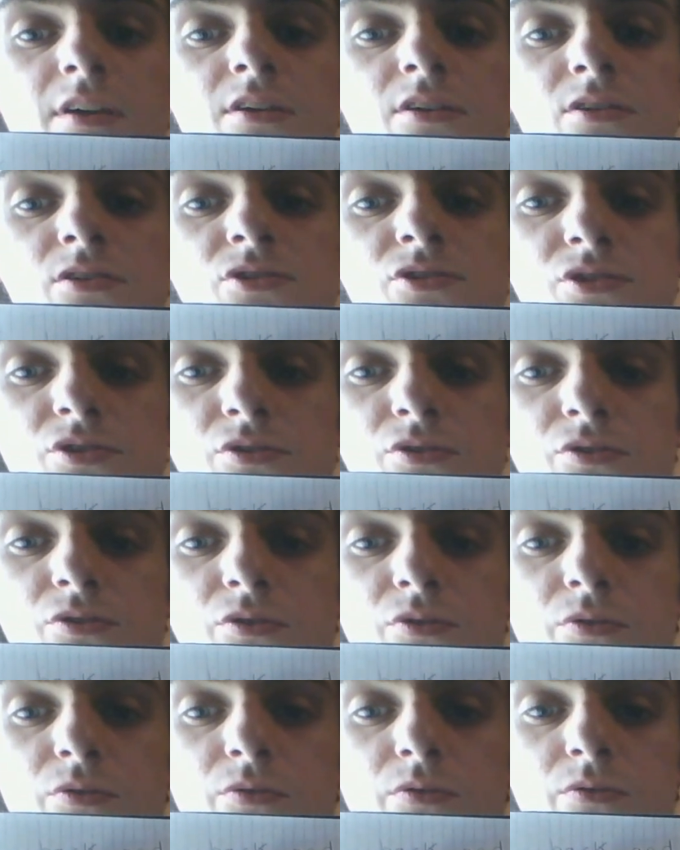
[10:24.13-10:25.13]
So
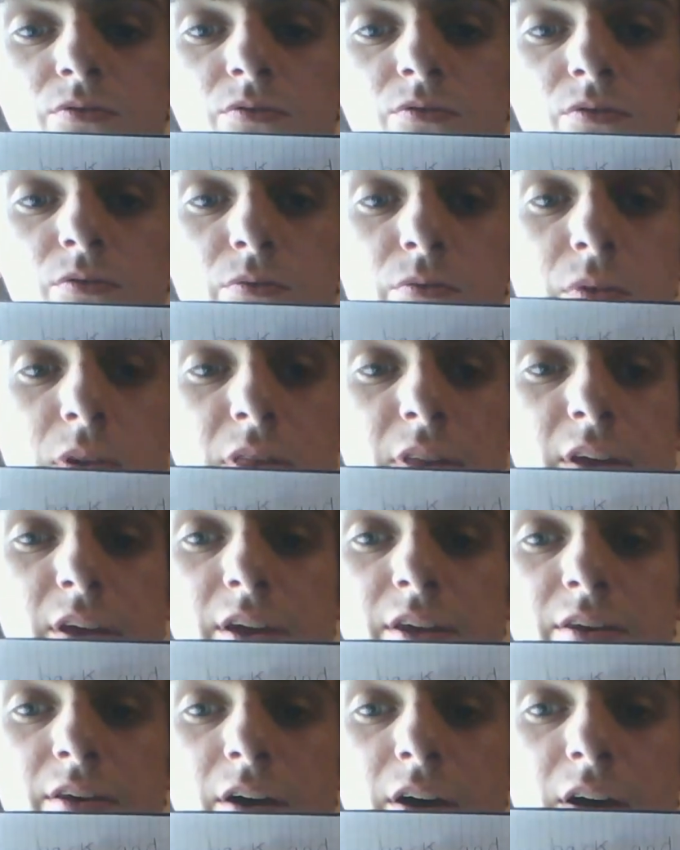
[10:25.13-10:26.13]
we
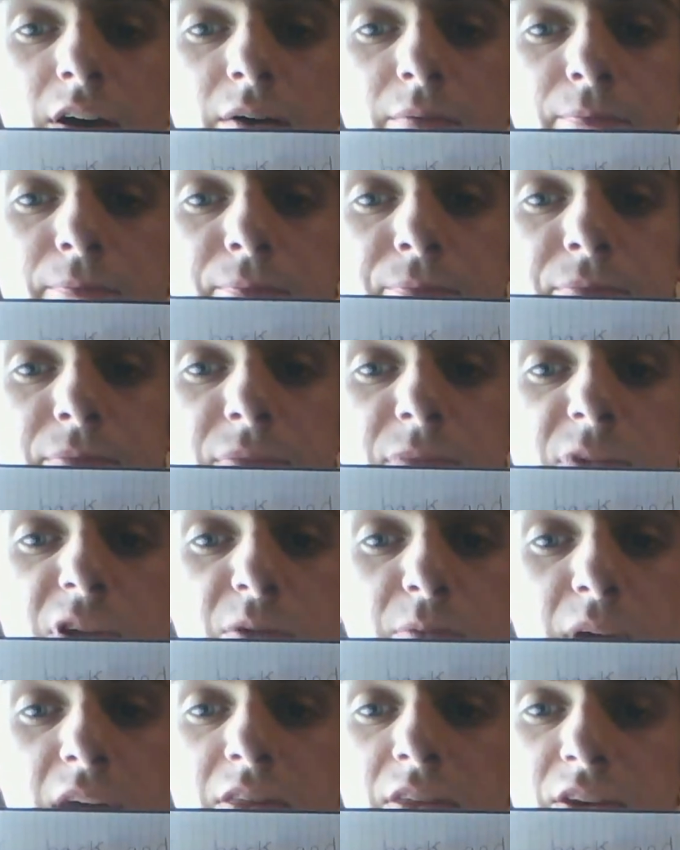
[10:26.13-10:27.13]
then, to
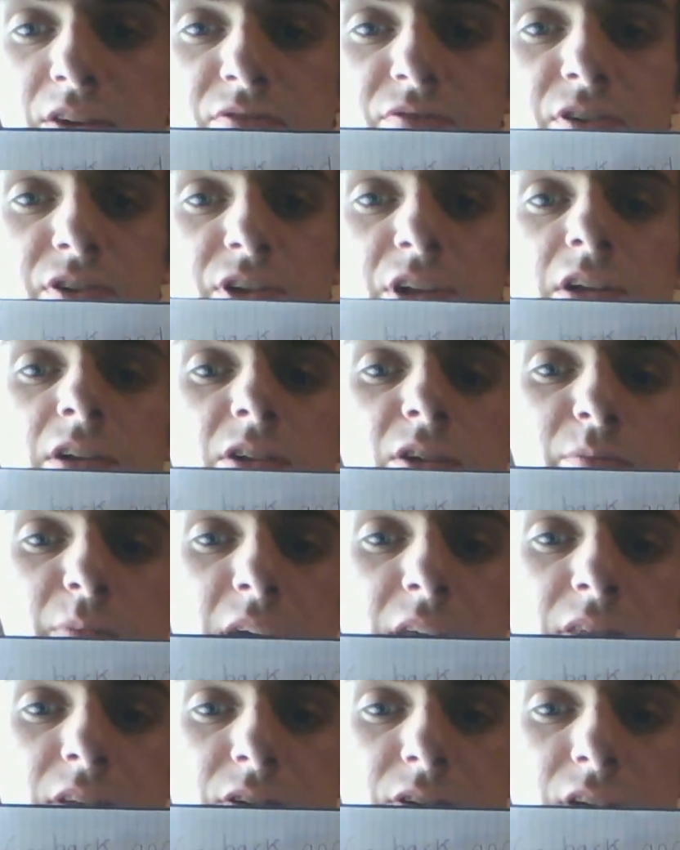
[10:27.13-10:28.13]
make this physical, to make
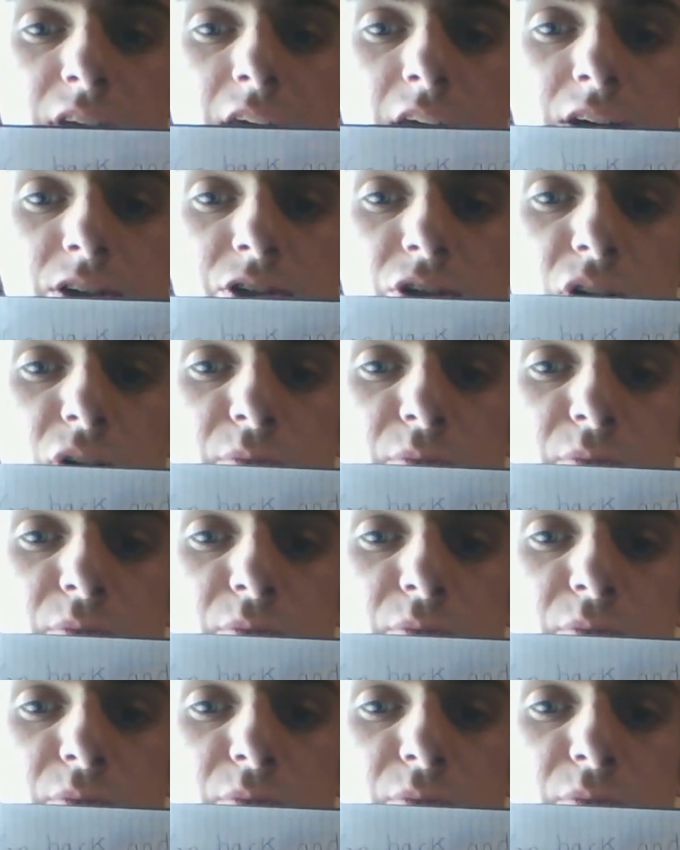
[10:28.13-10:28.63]
this an actual